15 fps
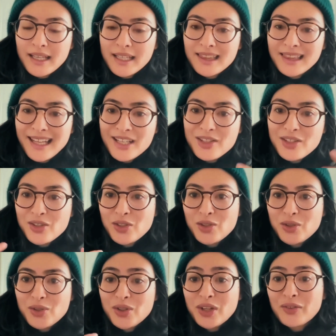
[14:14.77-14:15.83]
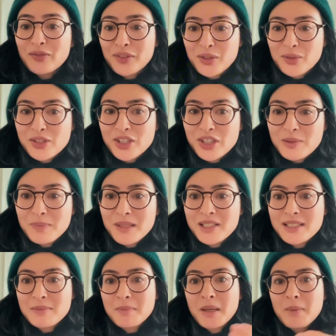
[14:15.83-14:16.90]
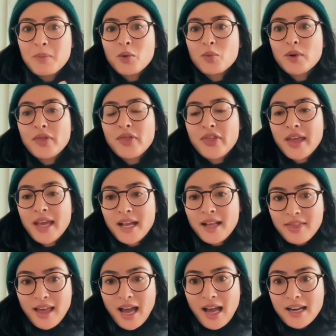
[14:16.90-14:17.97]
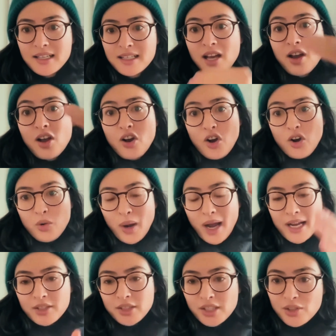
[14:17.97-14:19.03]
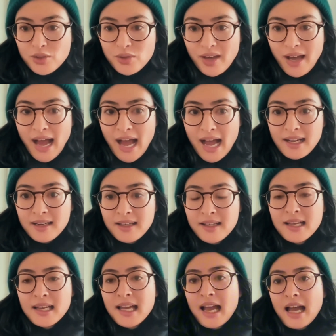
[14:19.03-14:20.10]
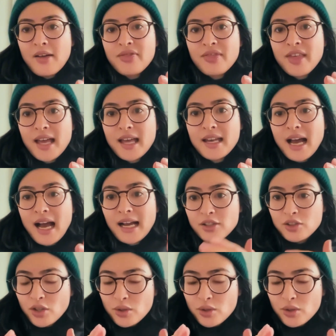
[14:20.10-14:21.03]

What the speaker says: led to confusion because people would think that, oh, I just do the hack and then I